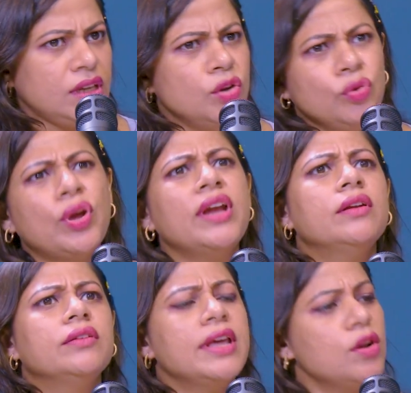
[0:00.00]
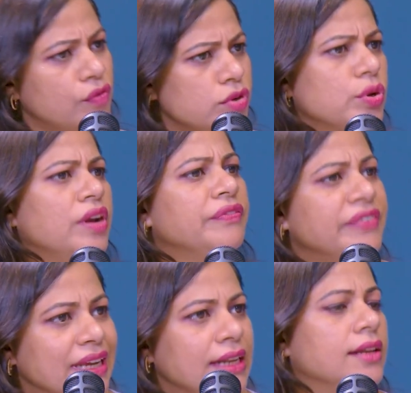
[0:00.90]
Then of course you can
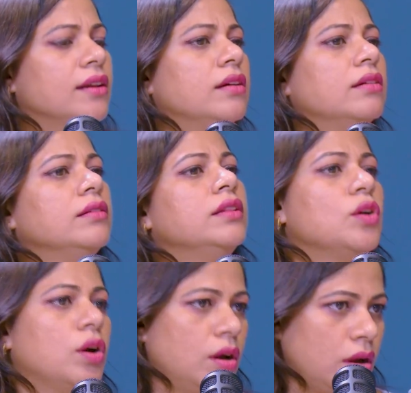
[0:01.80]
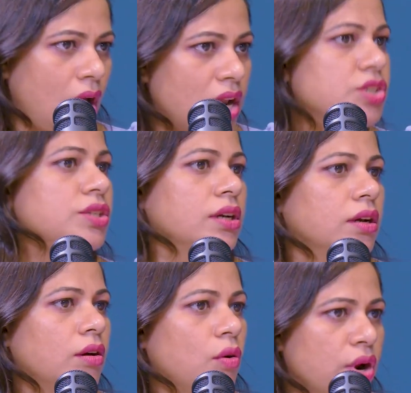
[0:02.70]
feel the culture,
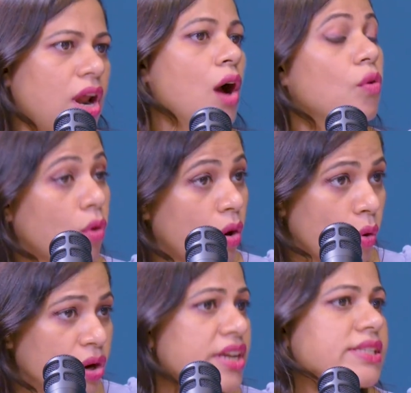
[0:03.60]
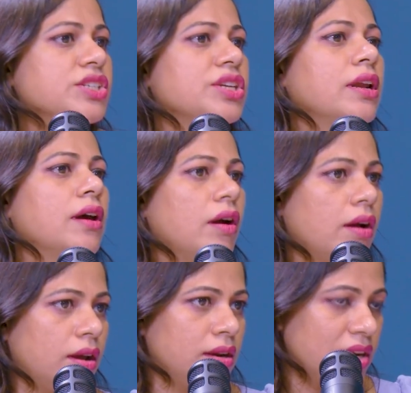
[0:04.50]
how organizational
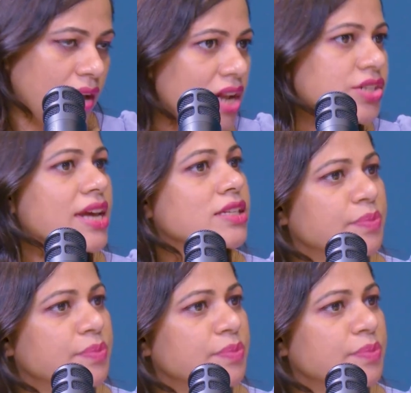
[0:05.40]
culture has